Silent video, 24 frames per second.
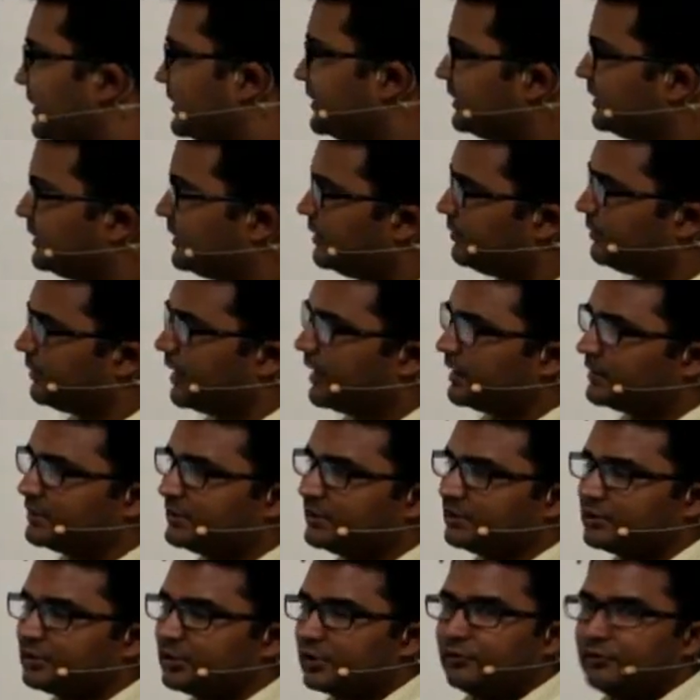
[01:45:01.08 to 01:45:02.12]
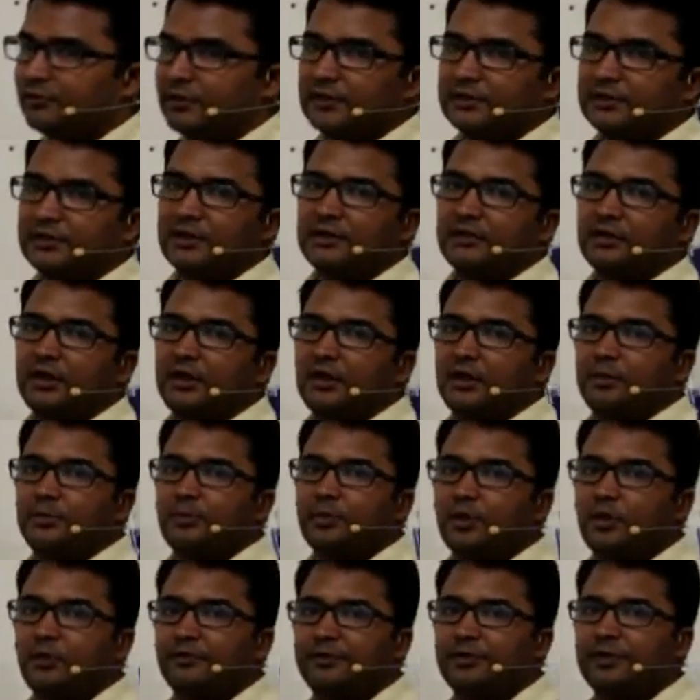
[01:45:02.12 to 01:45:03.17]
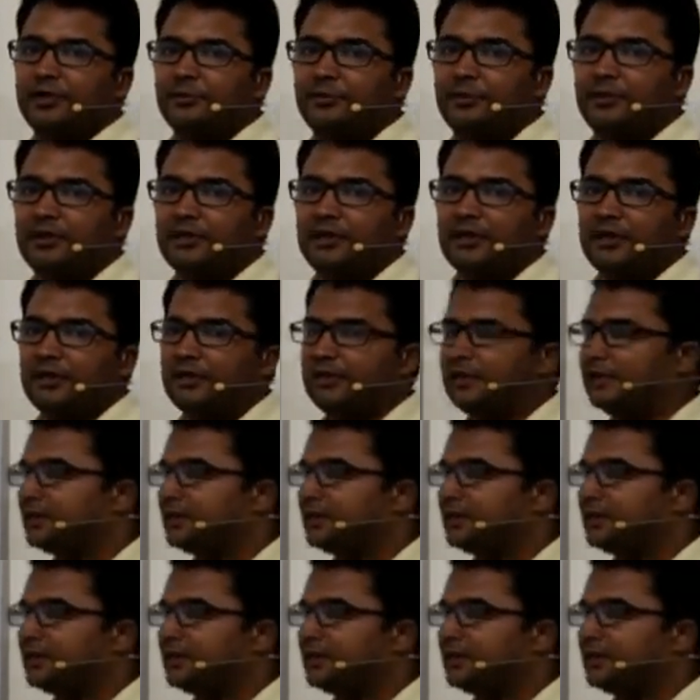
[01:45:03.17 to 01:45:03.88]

margin and margins of other profitability